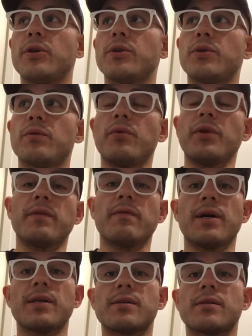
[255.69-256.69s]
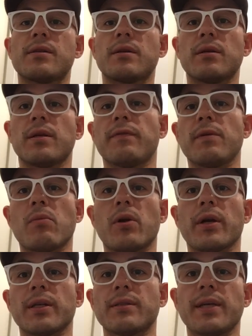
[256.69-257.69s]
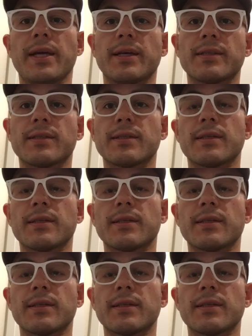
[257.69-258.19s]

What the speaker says: to reinvest if the market tanks.